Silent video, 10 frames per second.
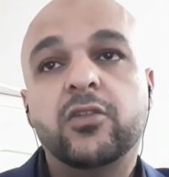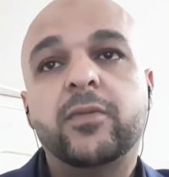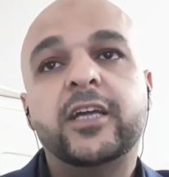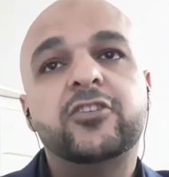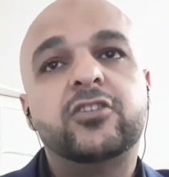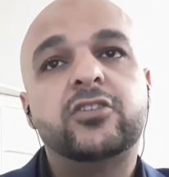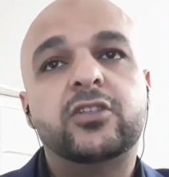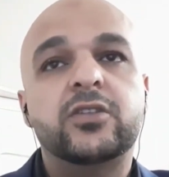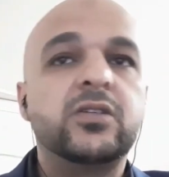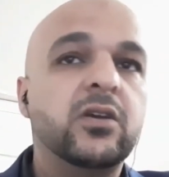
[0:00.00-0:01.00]
manager to
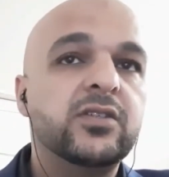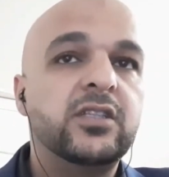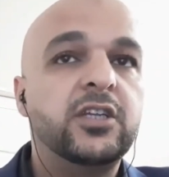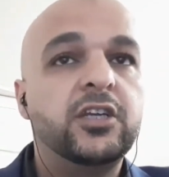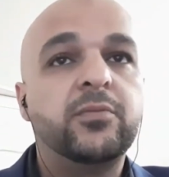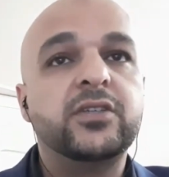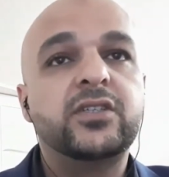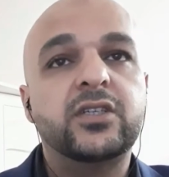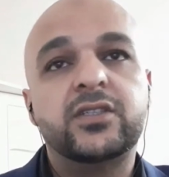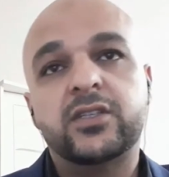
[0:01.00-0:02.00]
discuss the near misses,